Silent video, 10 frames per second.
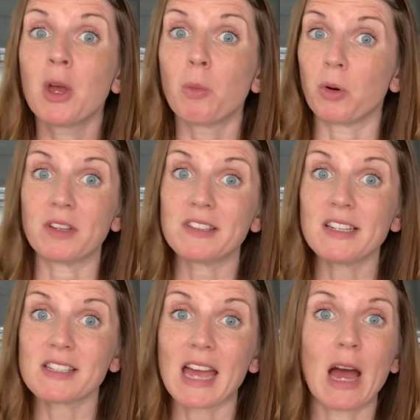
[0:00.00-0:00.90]
What is
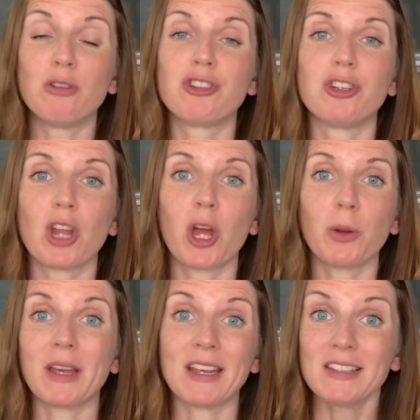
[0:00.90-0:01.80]
it? How do you know
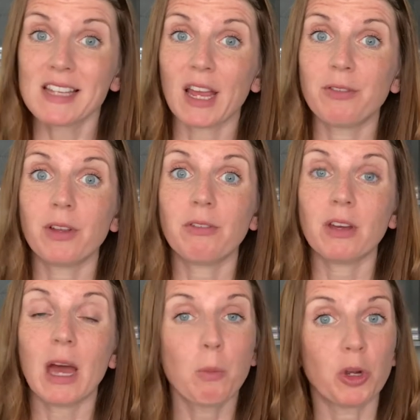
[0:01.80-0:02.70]
it is hay
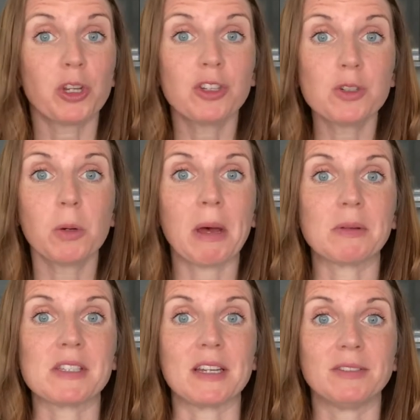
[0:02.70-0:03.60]
fever and what you can do about
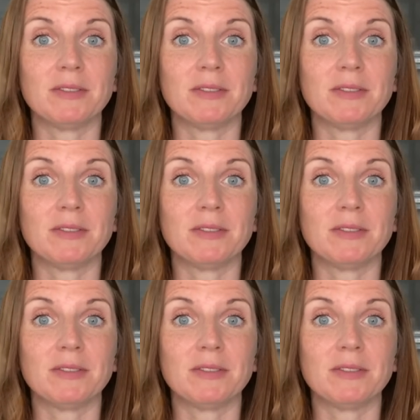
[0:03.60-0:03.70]
it?